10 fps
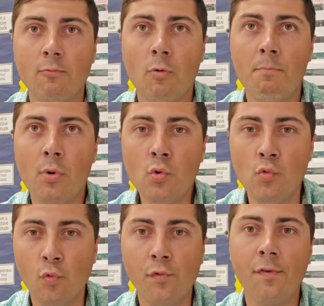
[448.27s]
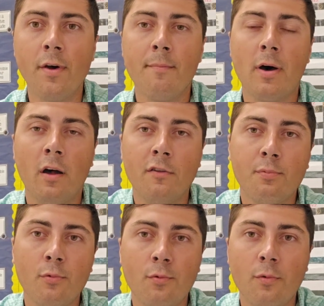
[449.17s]
remove
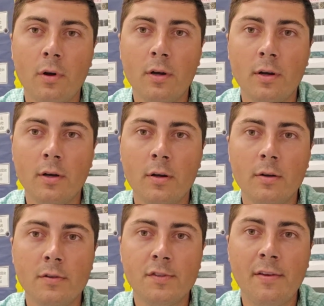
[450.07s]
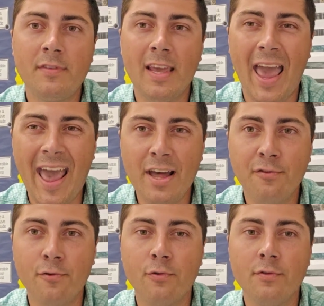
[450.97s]
possible safety
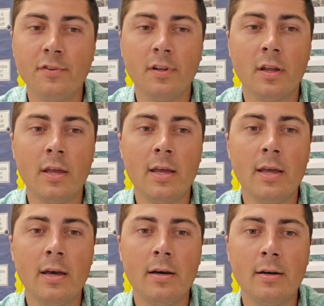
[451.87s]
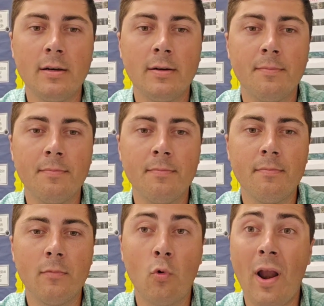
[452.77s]
hazards
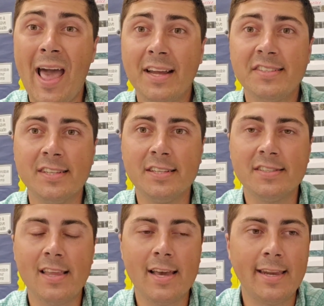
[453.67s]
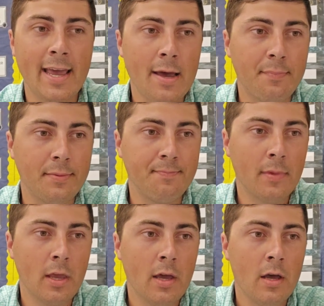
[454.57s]
or accidents that could happen.
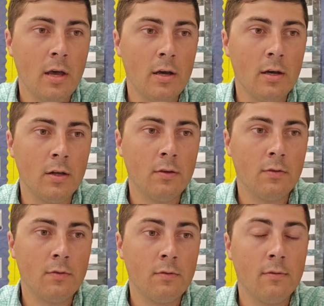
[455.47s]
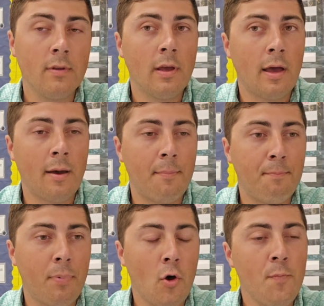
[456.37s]

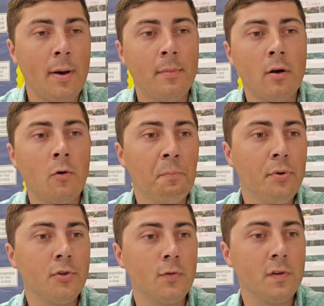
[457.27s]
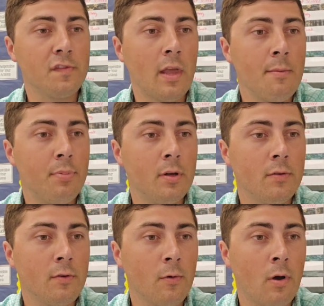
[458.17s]
I hope I'm not going to butcher this name,
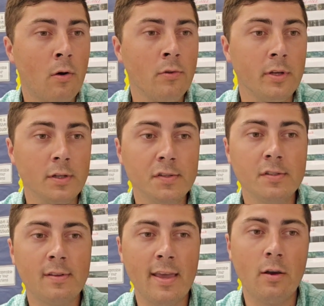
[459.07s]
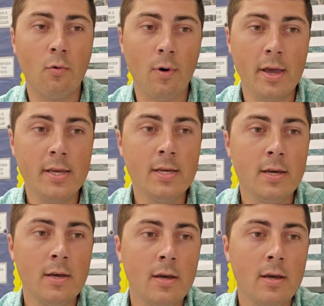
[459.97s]
but Togolia's takeaway